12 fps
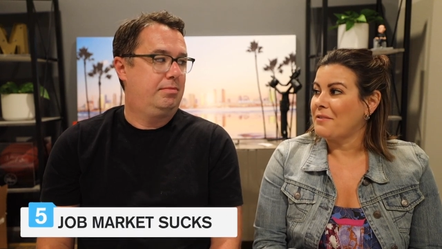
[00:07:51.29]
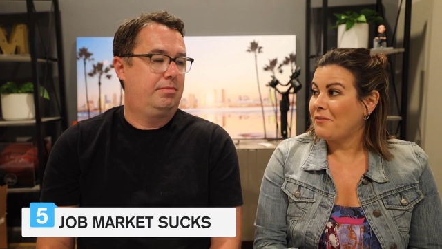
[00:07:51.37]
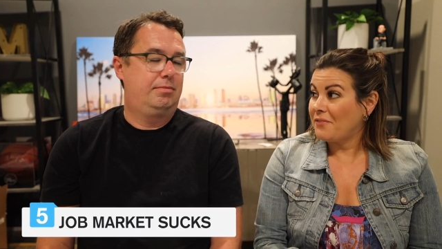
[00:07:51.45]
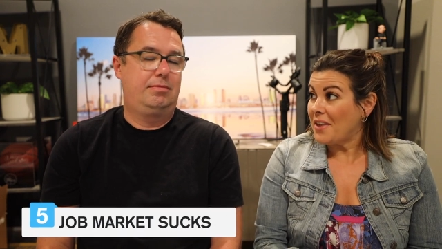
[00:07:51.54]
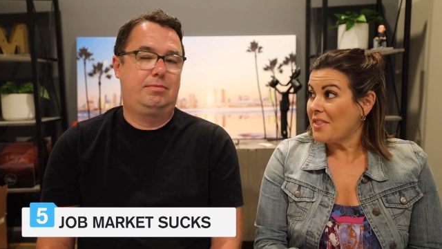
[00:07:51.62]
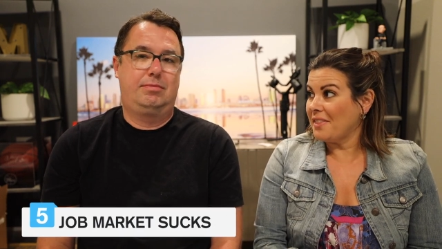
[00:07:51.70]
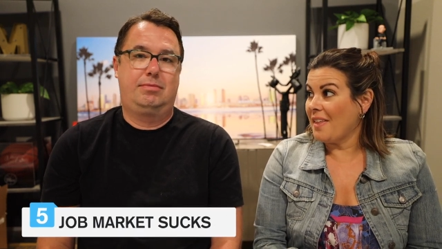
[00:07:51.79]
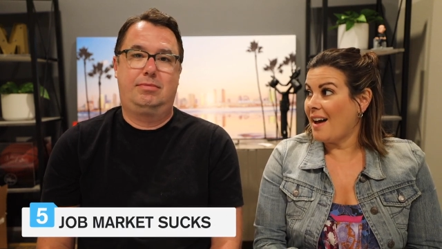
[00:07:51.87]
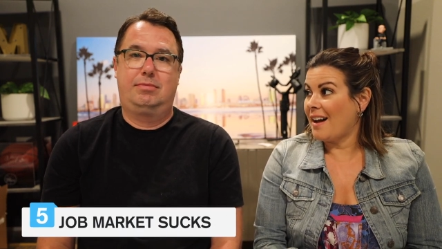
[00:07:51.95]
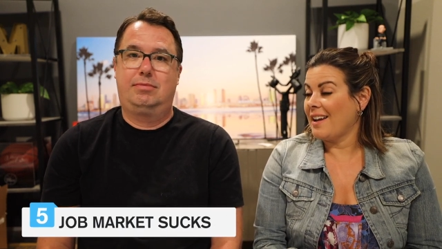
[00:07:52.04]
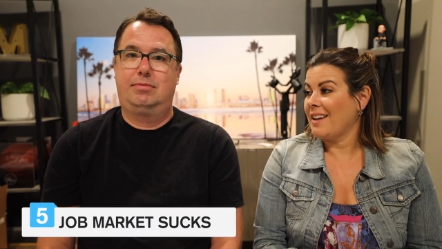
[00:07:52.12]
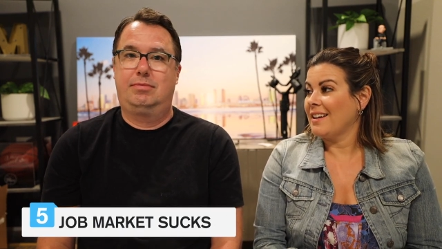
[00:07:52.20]
Speaker 1: fifth
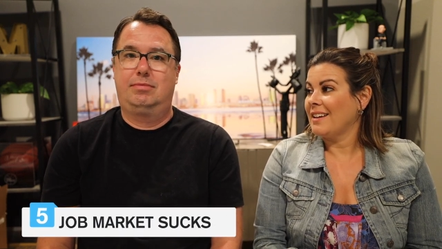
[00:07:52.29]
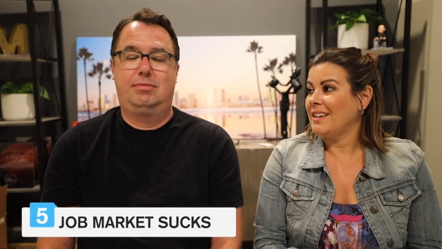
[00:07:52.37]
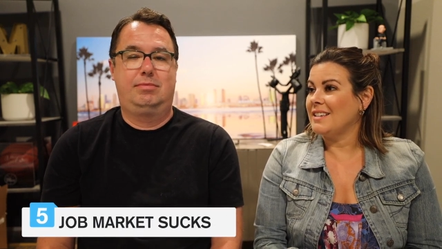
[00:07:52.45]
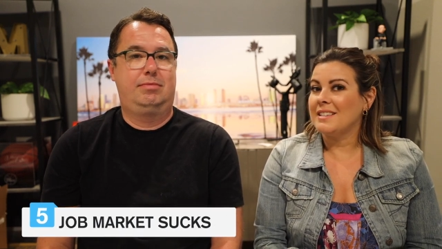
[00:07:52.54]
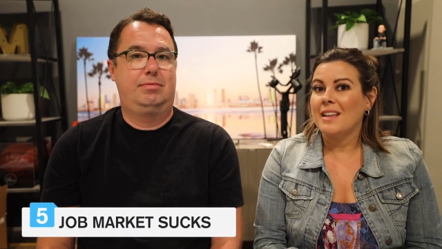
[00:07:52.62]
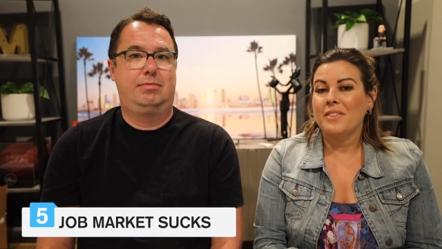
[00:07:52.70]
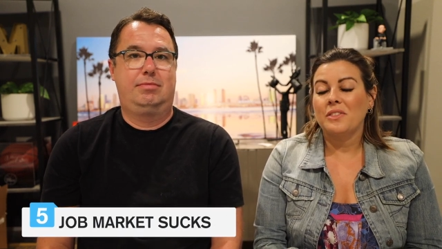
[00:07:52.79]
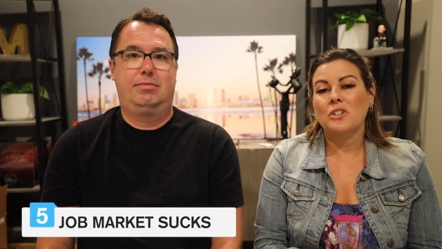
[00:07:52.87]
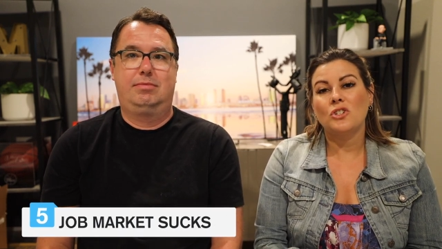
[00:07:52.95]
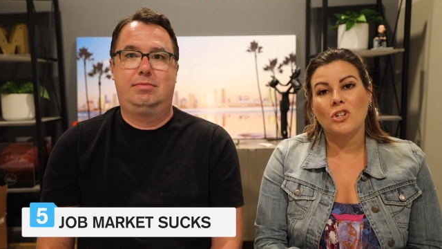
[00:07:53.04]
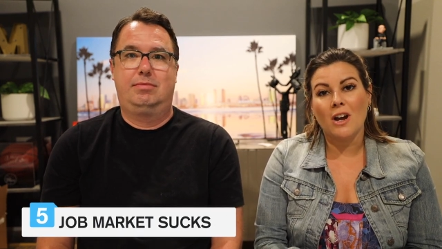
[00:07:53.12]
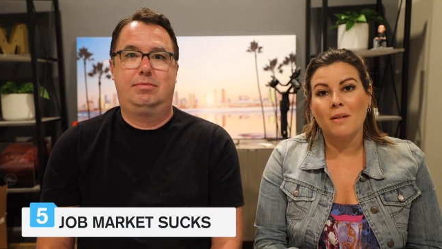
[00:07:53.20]
lie, is that the
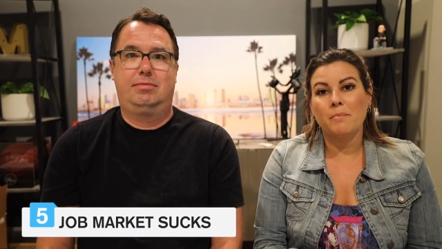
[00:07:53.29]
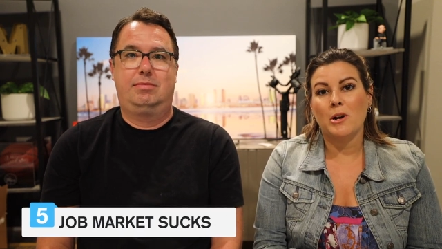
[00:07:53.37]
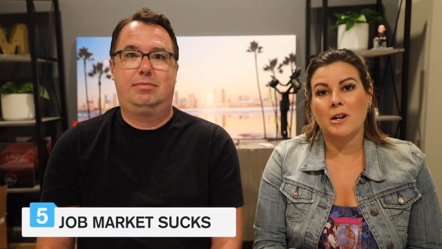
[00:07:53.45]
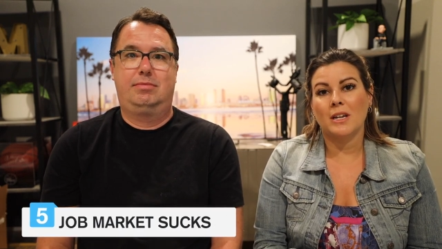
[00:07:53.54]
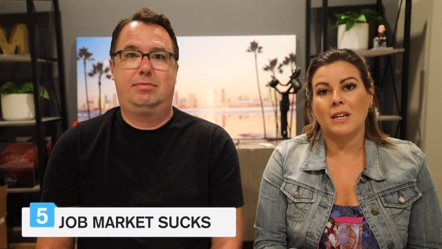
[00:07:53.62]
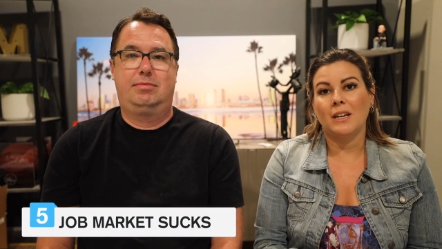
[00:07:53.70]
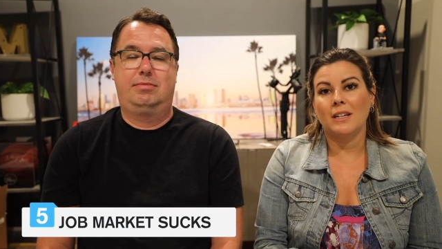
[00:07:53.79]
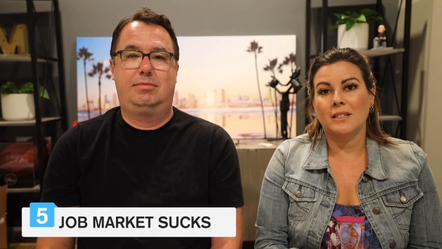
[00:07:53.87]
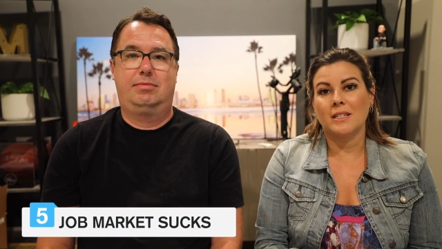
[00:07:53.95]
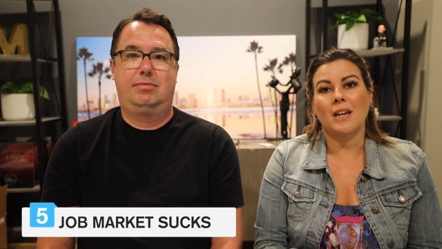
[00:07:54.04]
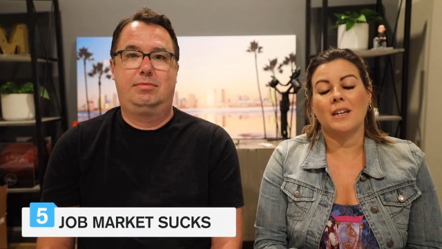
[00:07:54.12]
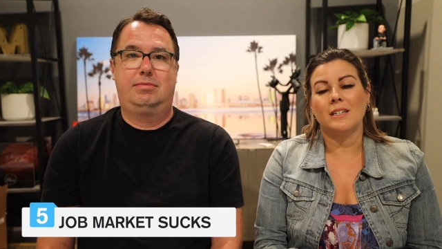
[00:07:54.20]
job market in
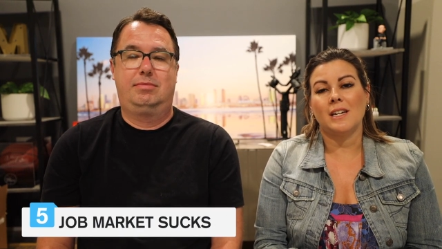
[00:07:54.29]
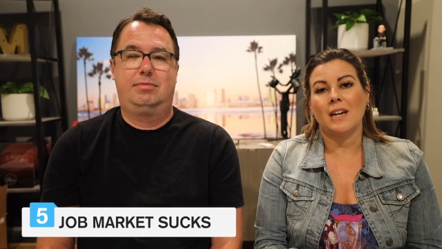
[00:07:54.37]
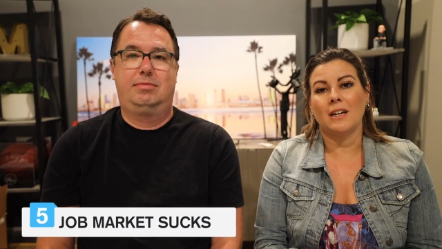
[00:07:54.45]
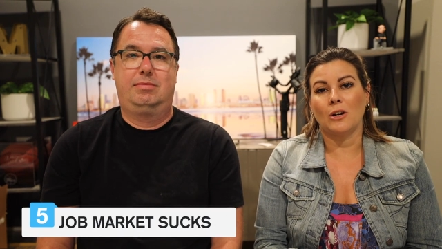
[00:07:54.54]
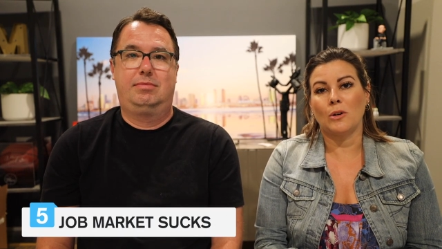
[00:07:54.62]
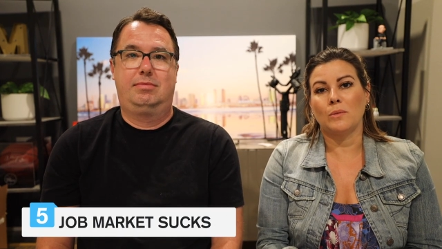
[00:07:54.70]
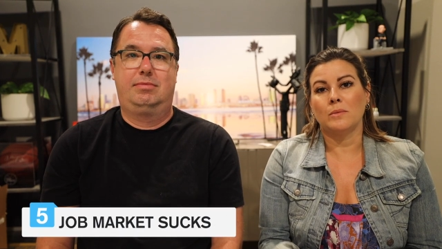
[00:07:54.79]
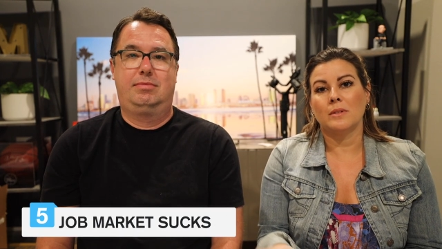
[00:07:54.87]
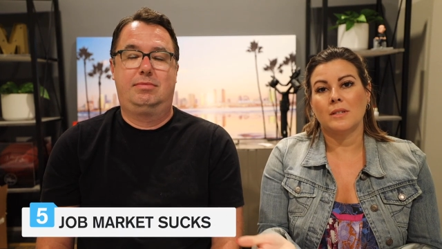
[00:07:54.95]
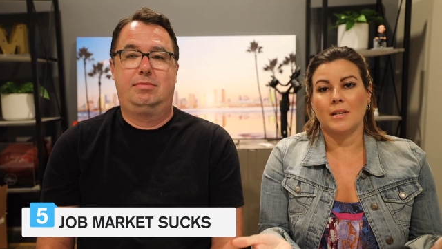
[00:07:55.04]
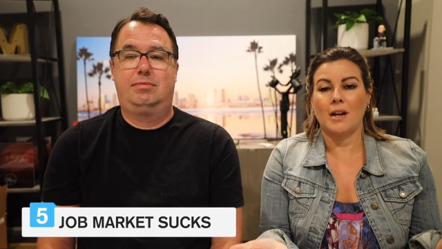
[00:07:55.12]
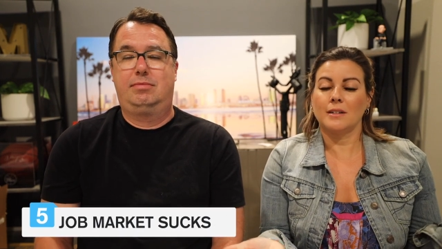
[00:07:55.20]
San Diego
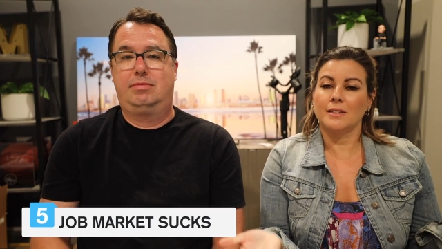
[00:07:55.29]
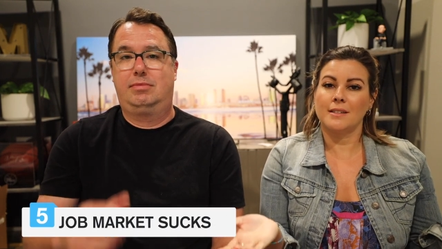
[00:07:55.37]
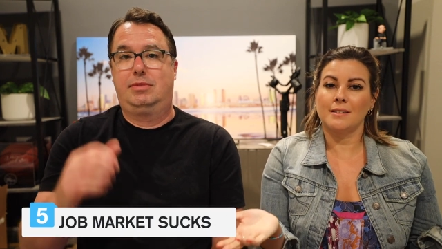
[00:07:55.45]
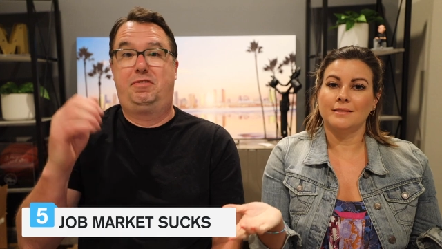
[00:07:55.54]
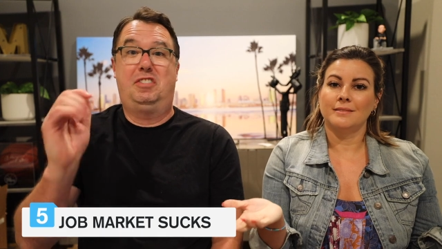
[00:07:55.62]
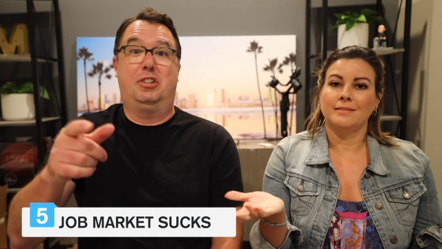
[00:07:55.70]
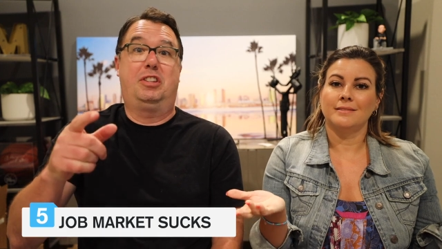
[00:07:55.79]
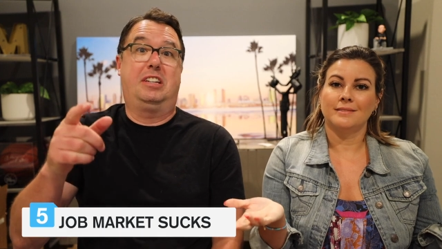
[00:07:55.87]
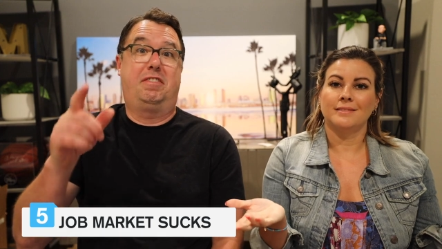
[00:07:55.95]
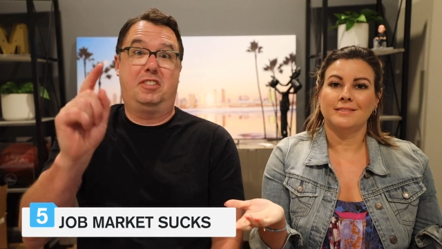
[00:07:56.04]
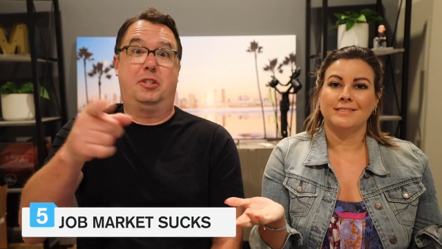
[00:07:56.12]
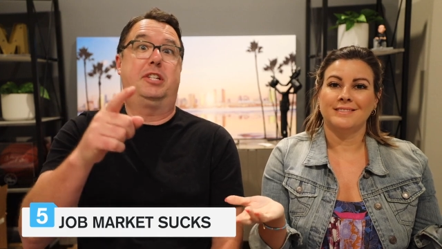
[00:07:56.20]
sucks.
Speaker 2: Filthy,
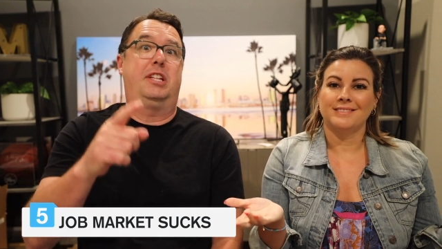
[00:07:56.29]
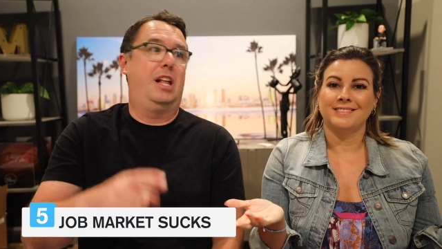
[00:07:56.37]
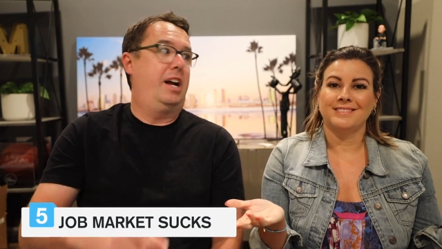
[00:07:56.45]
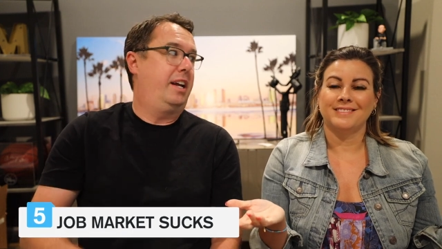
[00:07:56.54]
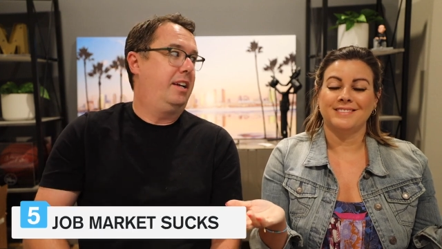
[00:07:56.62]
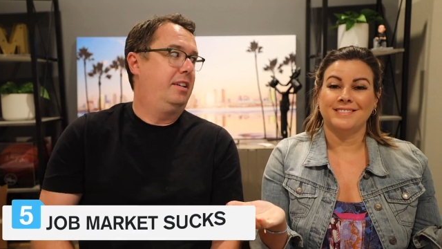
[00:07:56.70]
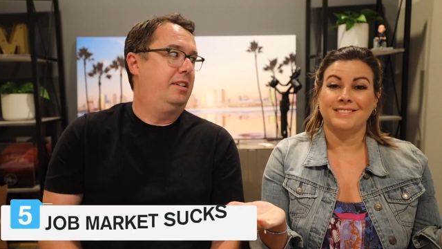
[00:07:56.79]
filthy lie.